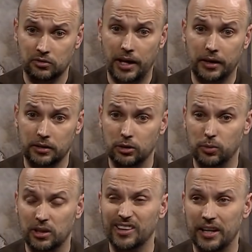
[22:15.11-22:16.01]
exactly
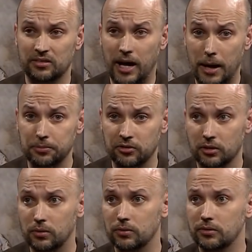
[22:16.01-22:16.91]
mm-hmm. with less
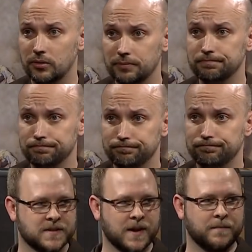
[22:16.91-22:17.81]
obstacles. Right.
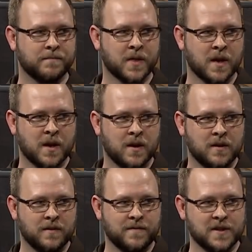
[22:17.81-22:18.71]
So,
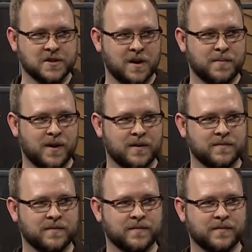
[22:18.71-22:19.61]
Father John
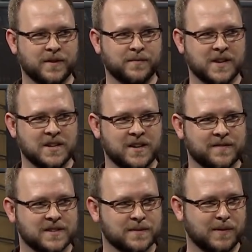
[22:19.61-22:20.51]
Paul, can you
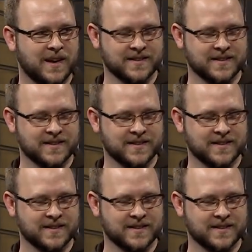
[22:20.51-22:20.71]
give us a blessing?